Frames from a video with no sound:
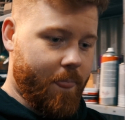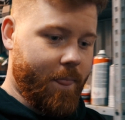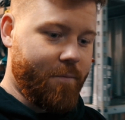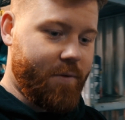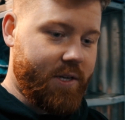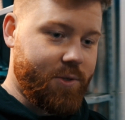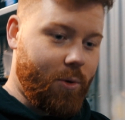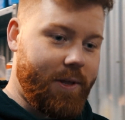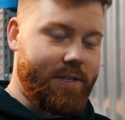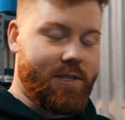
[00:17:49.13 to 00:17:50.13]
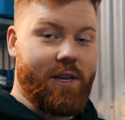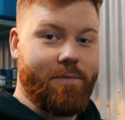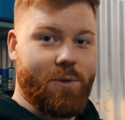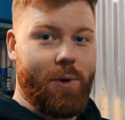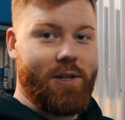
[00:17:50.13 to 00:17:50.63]
fix all that
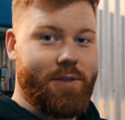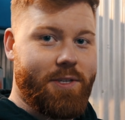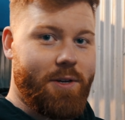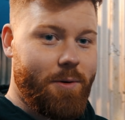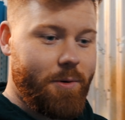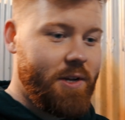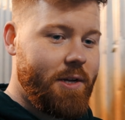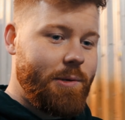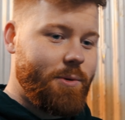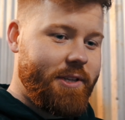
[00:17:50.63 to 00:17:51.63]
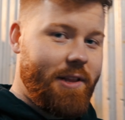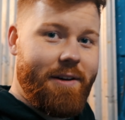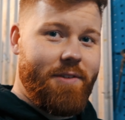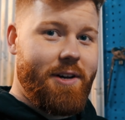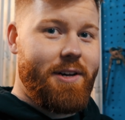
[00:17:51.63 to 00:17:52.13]
stuff as well. So we still
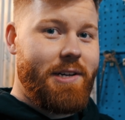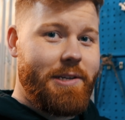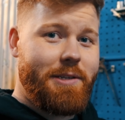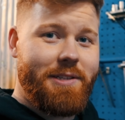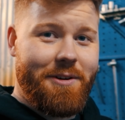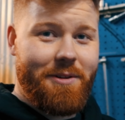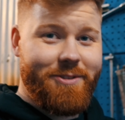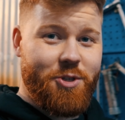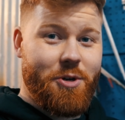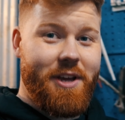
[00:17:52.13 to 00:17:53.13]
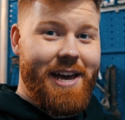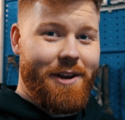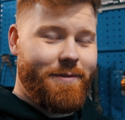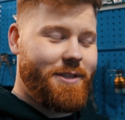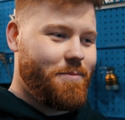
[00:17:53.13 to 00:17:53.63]
have a little journey
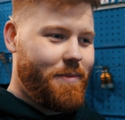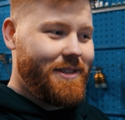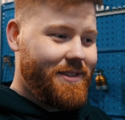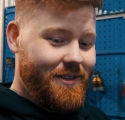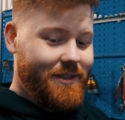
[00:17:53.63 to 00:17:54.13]
ahead of us, but